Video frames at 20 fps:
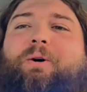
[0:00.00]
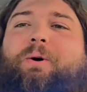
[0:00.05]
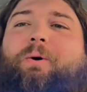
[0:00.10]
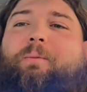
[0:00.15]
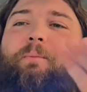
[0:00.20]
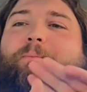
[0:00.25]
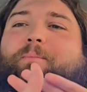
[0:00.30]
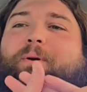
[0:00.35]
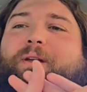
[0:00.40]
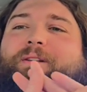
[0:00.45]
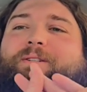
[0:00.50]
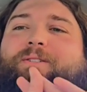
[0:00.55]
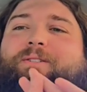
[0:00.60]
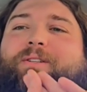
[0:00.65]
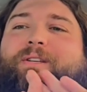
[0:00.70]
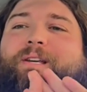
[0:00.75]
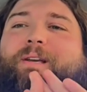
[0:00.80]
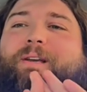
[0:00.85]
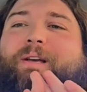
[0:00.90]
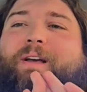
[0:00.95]
So
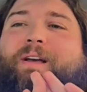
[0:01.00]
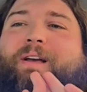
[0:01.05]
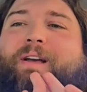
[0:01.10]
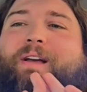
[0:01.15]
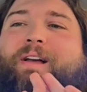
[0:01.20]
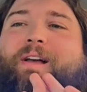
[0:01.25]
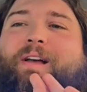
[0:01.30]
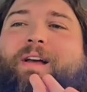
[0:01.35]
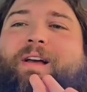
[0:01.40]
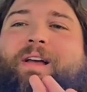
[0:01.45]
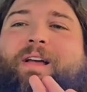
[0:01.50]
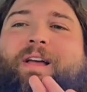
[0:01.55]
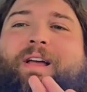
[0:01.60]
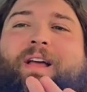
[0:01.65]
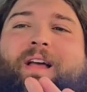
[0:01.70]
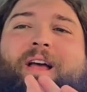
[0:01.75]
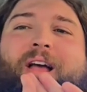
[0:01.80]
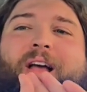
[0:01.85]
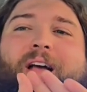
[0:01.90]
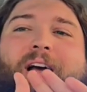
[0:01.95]
basically,
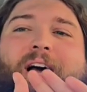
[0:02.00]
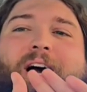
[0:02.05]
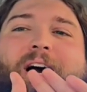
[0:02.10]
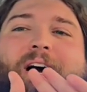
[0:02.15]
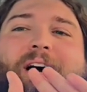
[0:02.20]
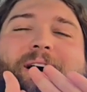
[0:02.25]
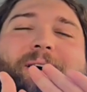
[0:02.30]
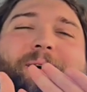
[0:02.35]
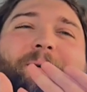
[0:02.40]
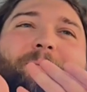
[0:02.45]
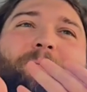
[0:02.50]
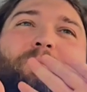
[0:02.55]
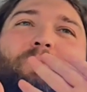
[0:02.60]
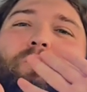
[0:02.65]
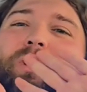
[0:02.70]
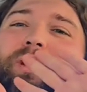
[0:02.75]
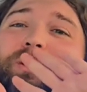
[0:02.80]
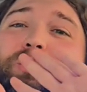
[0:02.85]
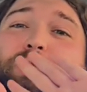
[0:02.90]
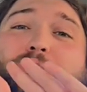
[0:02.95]

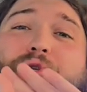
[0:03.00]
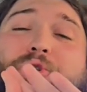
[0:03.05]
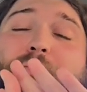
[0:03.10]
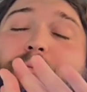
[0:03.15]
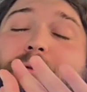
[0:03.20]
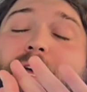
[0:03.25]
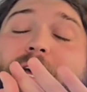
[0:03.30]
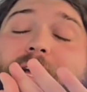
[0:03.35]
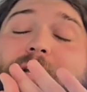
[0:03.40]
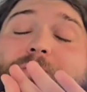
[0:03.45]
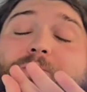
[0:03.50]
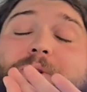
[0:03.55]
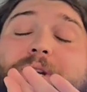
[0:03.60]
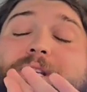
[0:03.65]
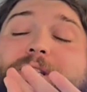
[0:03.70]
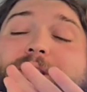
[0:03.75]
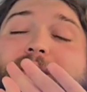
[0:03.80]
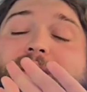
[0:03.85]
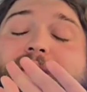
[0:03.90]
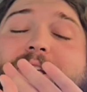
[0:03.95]
what YouTube likes
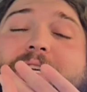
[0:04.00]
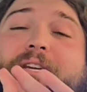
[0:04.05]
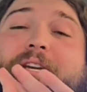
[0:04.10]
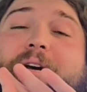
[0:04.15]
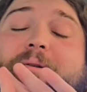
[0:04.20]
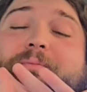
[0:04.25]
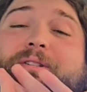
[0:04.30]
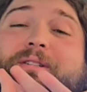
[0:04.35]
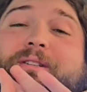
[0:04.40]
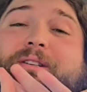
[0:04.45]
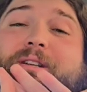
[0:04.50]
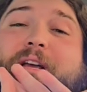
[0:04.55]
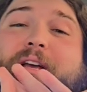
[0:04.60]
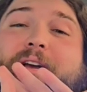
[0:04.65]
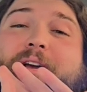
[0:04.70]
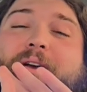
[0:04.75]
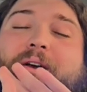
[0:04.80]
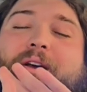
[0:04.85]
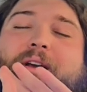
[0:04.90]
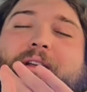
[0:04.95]
when it comes
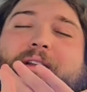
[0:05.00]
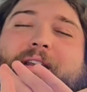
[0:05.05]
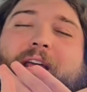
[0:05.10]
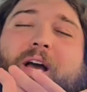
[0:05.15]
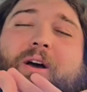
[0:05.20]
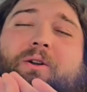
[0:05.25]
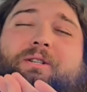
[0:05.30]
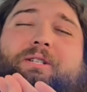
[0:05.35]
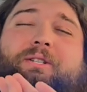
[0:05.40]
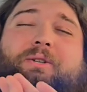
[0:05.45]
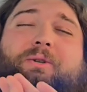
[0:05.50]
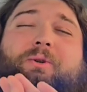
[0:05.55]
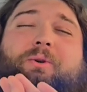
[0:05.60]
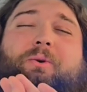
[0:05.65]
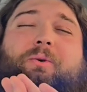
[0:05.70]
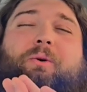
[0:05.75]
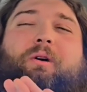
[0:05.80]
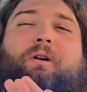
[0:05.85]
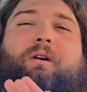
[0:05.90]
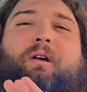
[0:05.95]
down
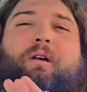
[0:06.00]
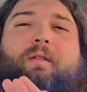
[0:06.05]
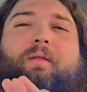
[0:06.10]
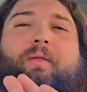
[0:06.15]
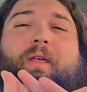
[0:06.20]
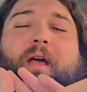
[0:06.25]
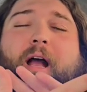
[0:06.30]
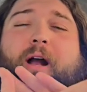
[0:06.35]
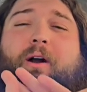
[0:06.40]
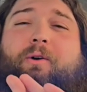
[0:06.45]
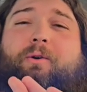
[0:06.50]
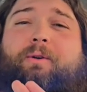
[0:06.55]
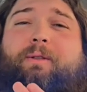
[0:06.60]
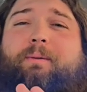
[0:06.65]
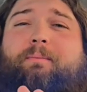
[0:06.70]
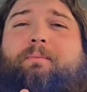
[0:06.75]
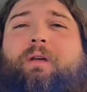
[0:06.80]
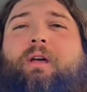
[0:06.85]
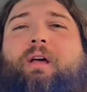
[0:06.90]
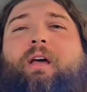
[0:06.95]
to the
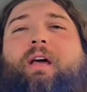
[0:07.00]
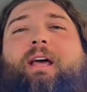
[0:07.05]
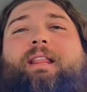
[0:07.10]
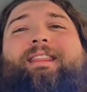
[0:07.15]
algorithm,